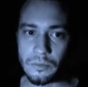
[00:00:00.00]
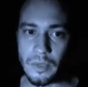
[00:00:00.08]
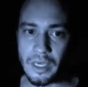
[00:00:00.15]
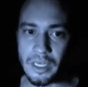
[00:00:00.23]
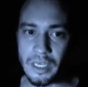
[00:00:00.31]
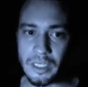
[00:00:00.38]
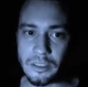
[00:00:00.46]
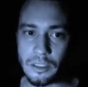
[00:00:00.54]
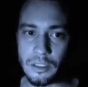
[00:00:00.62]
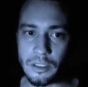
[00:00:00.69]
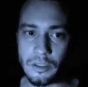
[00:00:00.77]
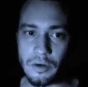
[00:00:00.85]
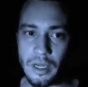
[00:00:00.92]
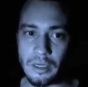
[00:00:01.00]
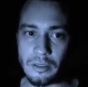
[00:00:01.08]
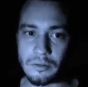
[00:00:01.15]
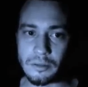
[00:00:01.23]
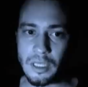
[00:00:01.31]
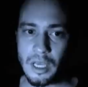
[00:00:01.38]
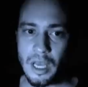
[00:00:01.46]
And I turn
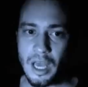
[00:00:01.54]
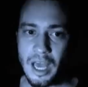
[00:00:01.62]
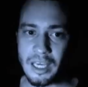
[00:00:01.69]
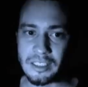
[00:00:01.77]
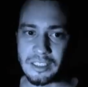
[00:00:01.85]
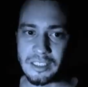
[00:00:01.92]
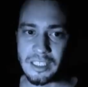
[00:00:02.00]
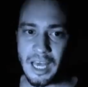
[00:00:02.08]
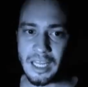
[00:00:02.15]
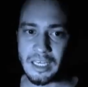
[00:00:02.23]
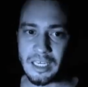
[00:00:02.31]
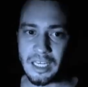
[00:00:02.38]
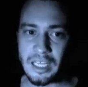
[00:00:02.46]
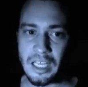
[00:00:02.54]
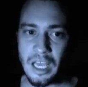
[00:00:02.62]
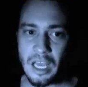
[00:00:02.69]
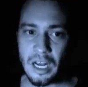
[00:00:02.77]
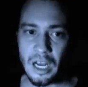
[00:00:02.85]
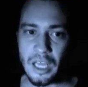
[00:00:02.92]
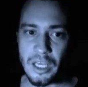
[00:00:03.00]
around, and sadly,
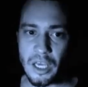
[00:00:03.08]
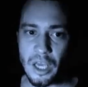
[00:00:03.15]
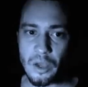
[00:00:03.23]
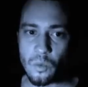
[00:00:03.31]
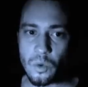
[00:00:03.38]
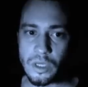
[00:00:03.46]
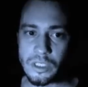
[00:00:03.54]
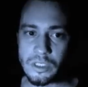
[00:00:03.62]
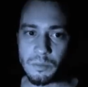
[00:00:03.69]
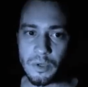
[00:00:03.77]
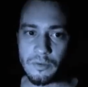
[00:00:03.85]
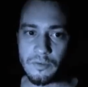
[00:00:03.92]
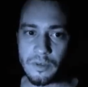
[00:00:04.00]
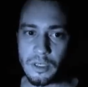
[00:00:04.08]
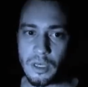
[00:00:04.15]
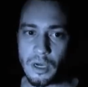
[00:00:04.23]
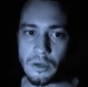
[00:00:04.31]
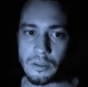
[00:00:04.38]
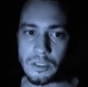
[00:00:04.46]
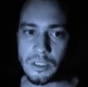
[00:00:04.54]
like a wisp of a
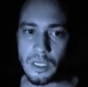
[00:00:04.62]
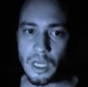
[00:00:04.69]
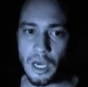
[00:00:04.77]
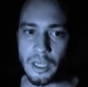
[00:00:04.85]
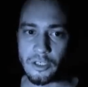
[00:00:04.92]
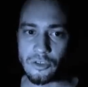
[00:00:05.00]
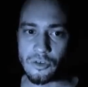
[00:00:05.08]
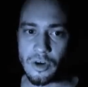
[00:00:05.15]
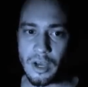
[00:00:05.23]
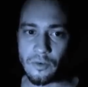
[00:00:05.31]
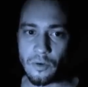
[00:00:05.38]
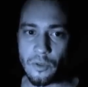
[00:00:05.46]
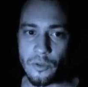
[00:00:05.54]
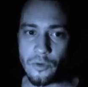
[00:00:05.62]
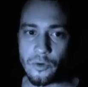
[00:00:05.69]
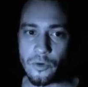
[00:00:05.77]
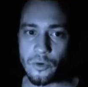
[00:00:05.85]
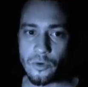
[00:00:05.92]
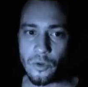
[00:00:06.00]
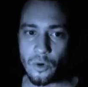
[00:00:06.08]
ghost, I travel
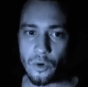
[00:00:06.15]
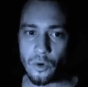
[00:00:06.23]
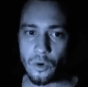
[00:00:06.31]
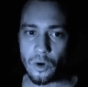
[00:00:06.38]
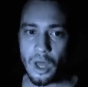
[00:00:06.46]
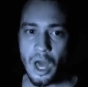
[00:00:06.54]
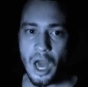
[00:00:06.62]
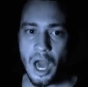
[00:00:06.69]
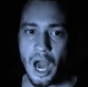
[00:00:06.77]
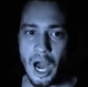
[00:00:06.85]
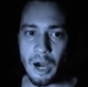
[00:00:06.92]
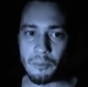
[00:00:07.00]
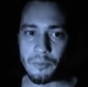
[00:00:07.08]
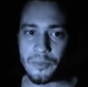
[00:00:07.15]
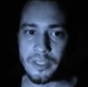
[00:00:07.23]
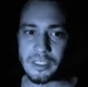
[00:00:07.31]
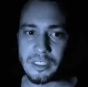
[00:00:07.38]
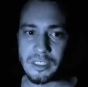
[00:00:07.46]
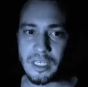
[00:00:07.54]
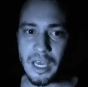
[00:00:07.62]
through the hall, up the
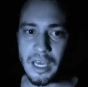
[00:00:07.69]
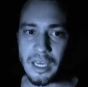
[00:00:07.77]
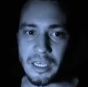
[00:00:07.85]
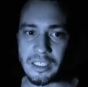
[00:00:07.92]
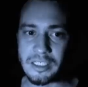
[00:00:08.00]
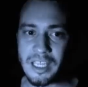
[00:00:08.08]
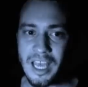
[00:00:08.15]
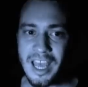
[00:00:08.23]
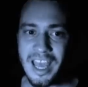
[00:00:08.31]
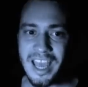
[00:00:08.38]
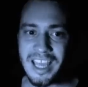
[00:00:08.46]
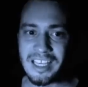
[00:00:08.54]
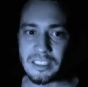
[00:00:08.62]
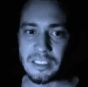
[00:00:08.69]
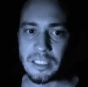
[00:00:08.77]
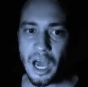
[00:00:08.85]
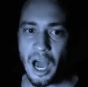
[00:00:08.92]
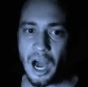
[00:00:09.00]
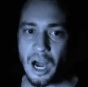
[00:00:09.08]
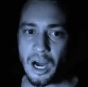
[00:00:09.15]
stairs, into
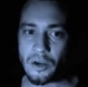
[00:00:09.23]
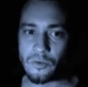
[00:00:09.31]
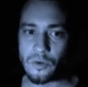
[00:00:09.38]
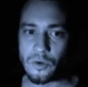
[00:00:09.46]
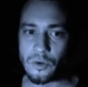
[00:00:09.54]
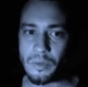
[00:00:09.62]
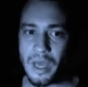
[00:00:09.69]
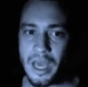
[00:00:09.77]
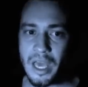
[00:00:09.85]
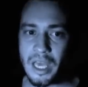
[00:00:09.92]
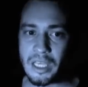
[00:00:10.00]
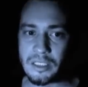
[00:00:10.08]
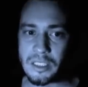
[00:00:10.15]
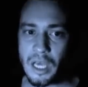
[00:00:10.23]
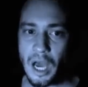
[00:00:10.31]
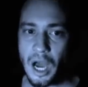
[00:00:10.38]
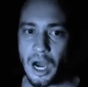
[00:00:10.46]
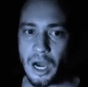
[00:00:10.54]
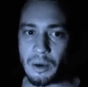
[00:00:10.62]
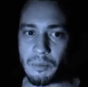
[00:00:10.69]
our room, into
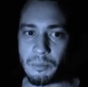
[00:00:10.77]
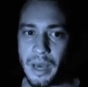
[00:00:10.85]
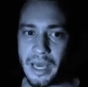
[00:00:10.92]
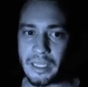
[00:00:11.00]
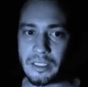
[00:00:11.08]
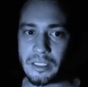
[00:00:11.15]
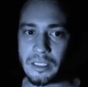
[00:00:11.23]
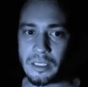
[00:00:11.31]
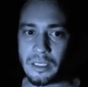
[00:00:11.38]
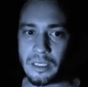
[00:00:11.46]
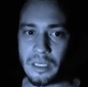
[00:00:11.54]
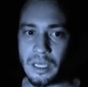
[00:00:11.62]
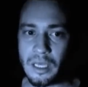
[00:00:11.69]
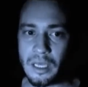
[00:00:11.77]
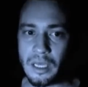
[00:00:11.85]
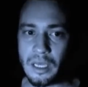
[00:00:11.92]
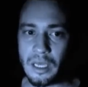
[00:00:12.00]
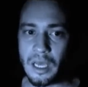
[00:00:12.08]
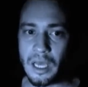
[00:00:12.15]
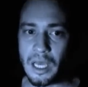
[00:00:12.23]
our bed.
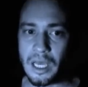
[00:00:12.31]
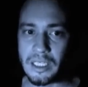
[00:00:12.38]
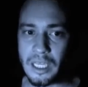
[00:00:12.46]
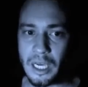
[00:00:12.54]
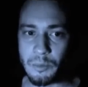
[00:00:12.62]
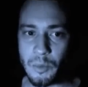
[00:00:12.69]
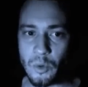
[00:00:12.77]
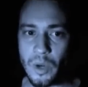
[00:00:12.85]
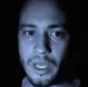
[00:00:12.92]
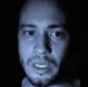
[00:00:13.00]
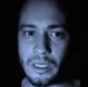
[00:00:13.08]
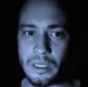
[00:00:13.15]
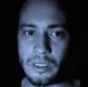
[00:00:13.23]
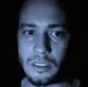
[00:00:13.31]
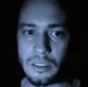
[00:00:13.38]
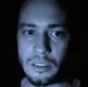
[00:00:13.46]
And I'm awake.